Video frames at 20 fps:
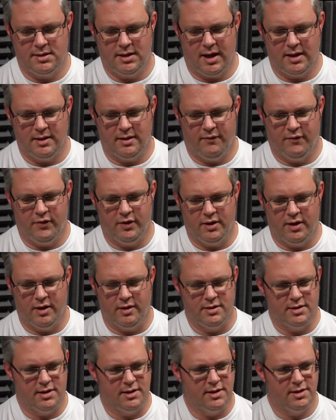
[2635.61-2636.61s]
like the
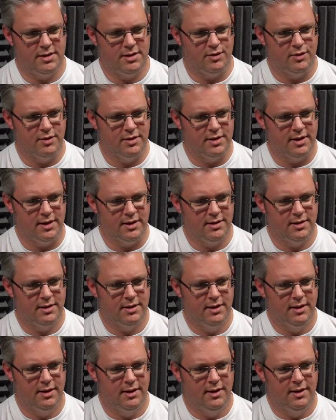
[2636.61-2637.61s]
footnotes and the sources.
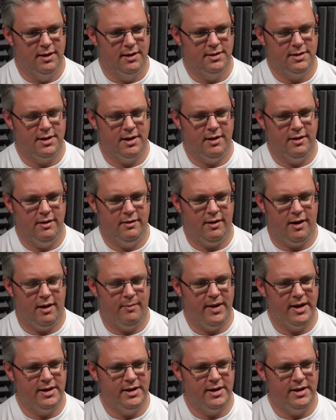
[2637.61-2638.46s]
So I'll make